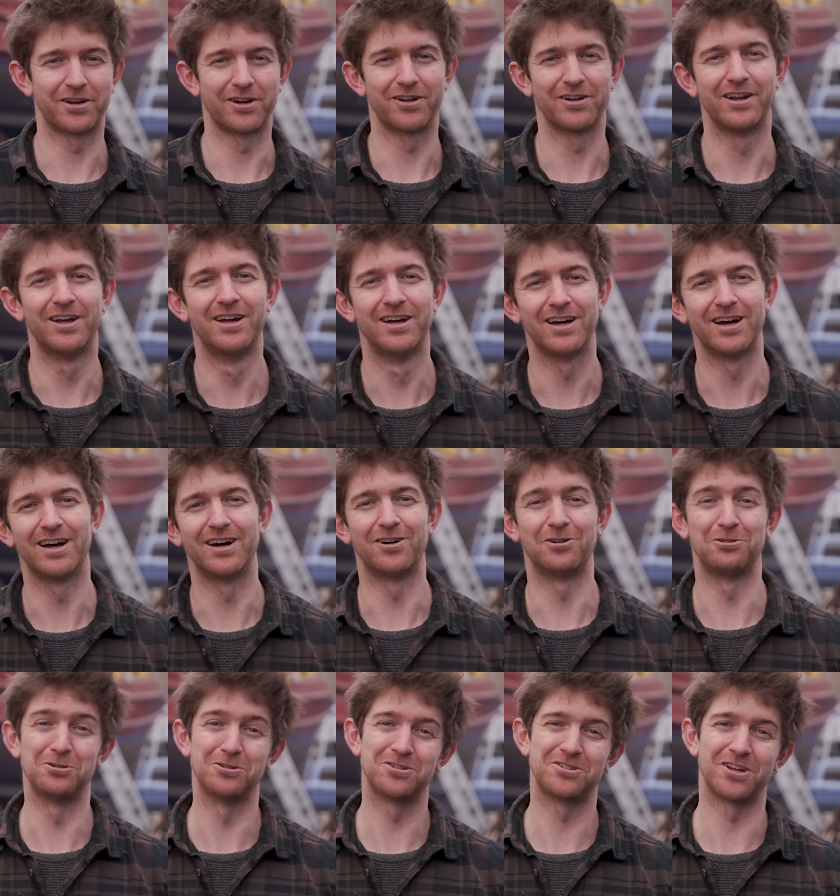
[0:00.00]
going on uh,
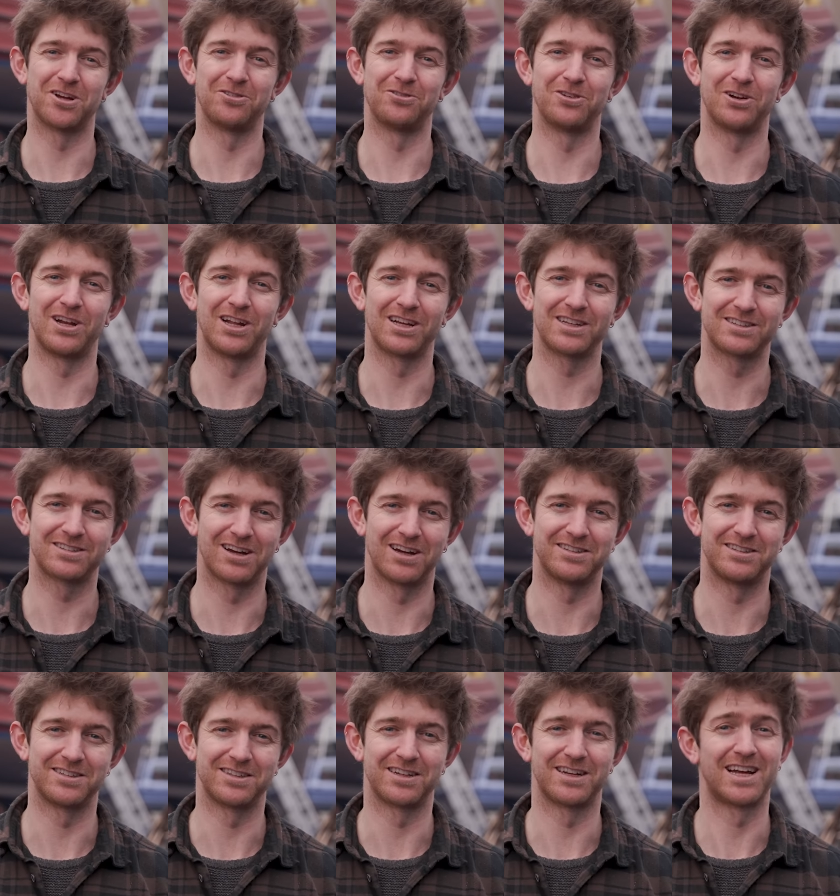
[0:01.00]
are also really
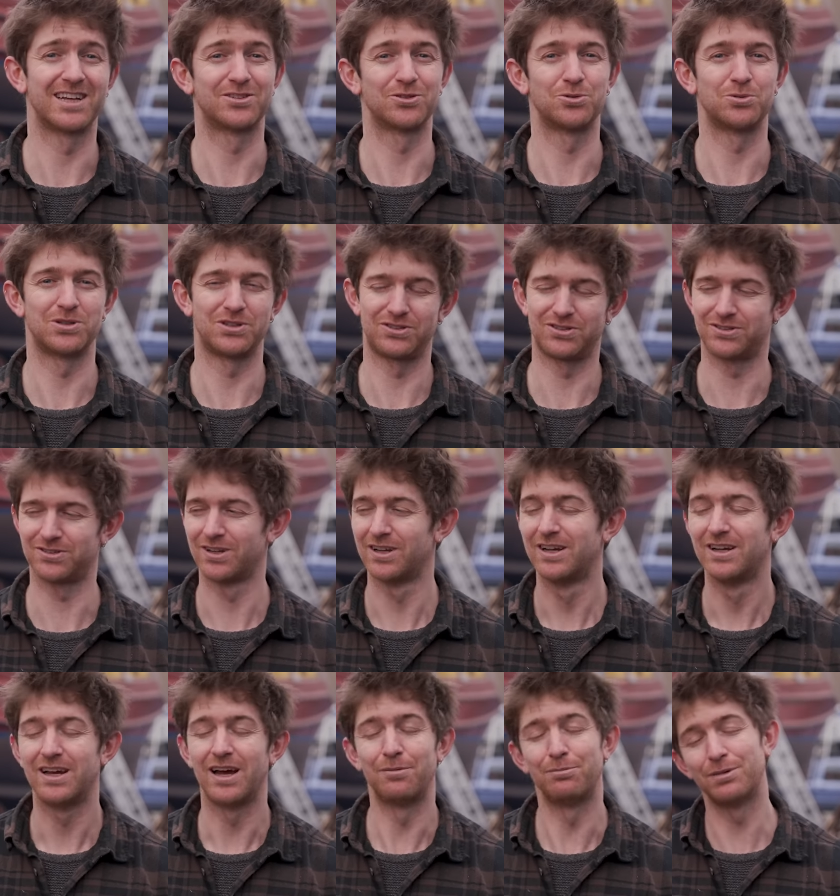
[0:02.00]
exciting. And as always, there's
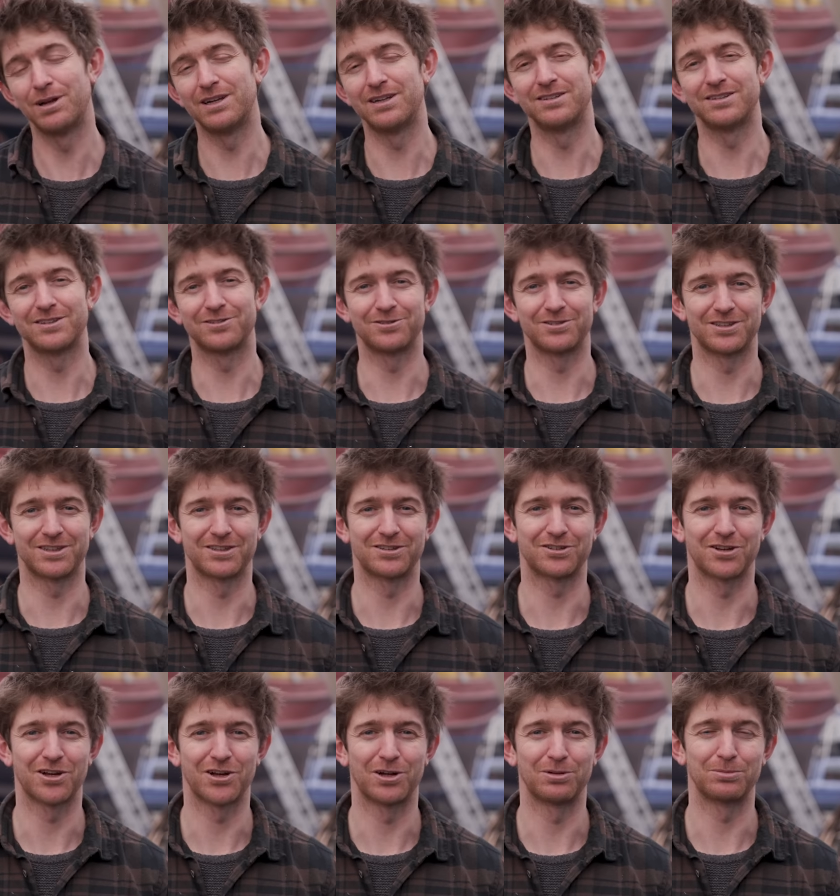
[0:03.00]
a million different
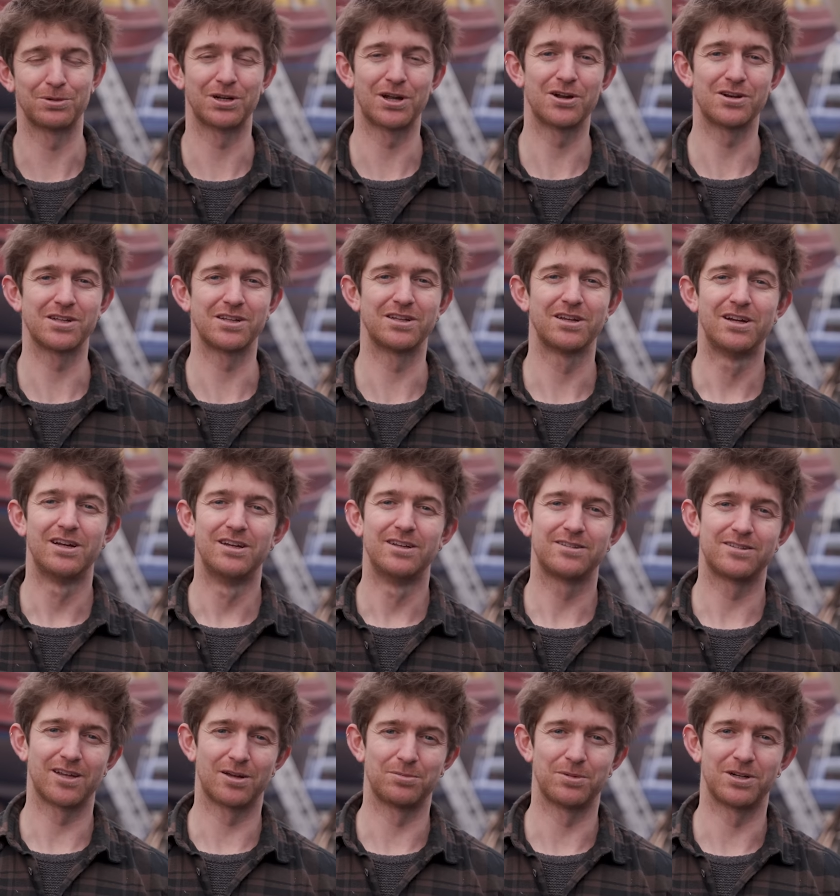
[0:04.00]
things going on, but only
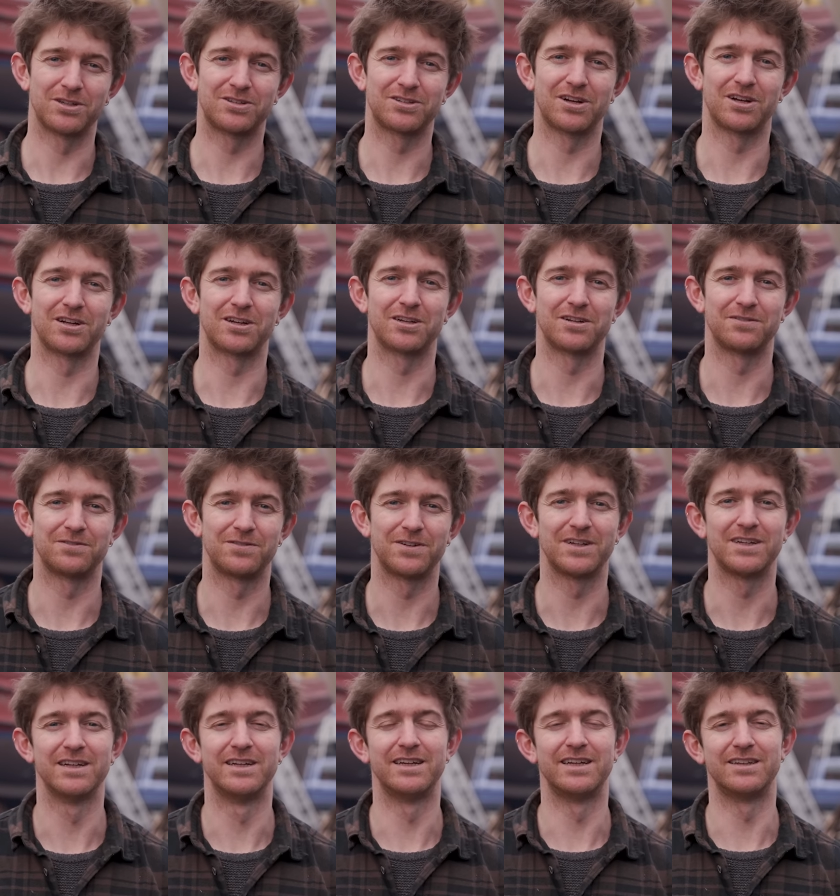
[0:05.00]
so much I can
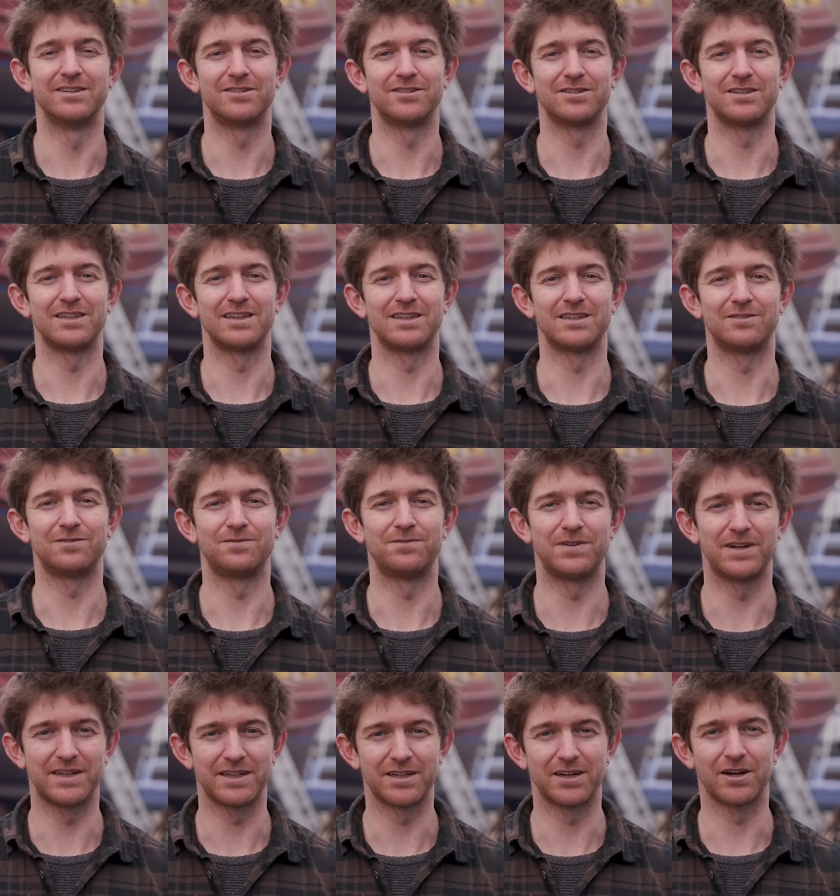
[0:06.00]
fit into each
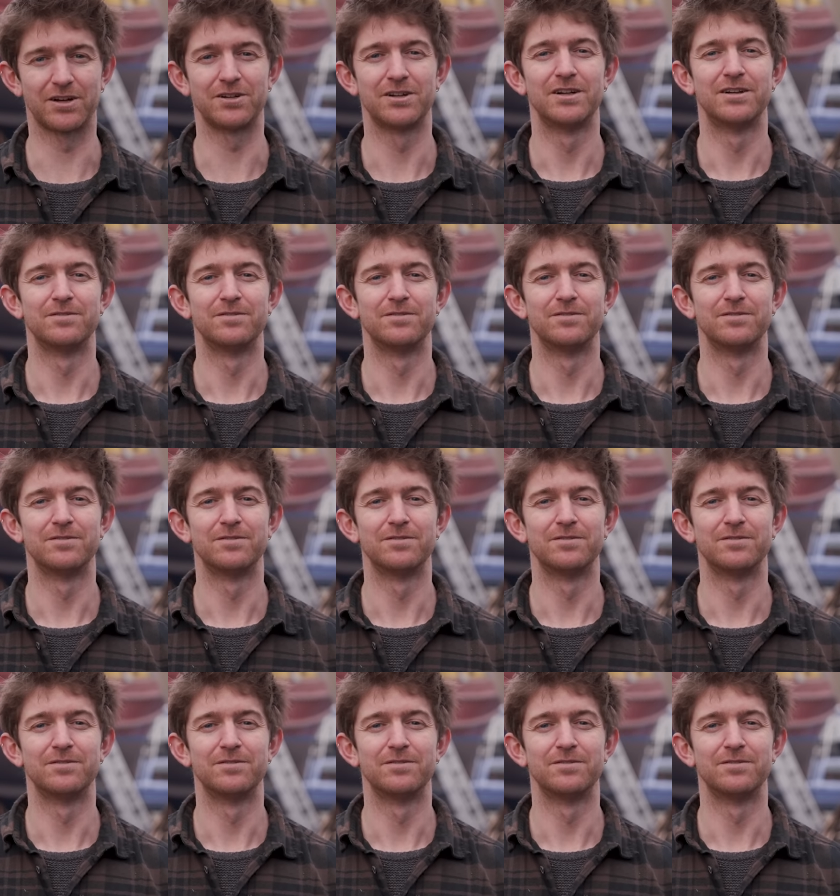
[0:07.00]
video.